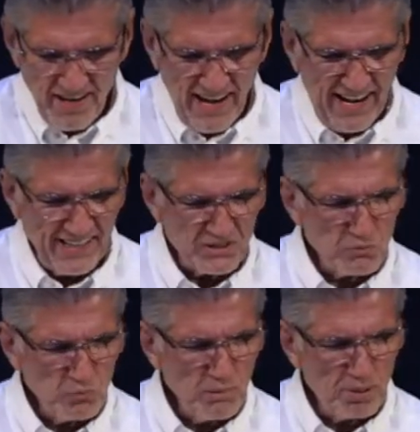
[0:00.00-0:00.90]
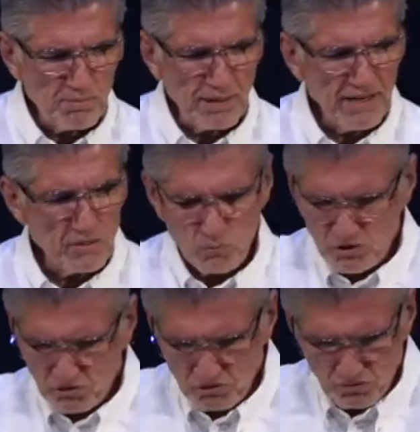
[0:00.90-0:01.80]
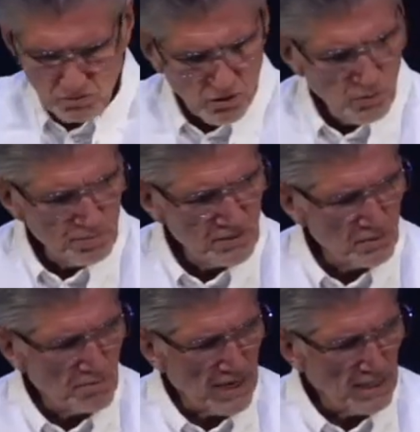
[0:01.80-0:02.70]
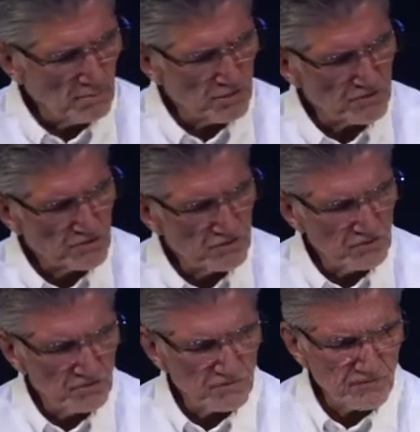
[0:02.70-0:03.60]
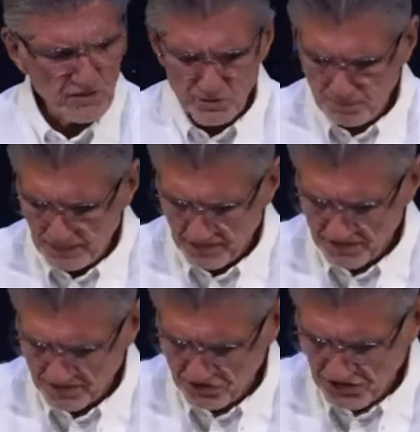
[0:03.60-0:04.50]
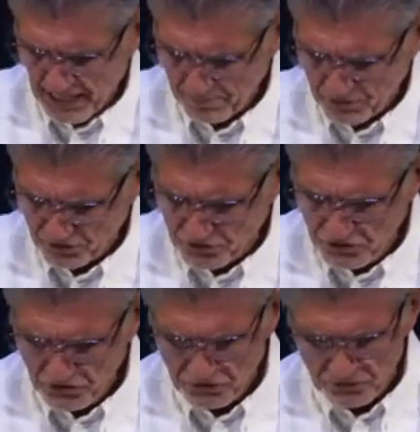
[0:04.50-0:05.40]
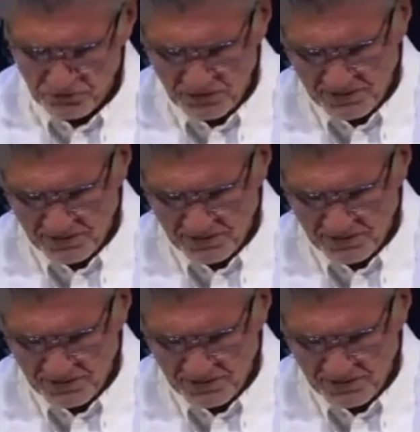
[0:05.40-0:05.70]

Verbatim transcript: As we prepare, will you open your Bibles to 1 Peter chapter 2?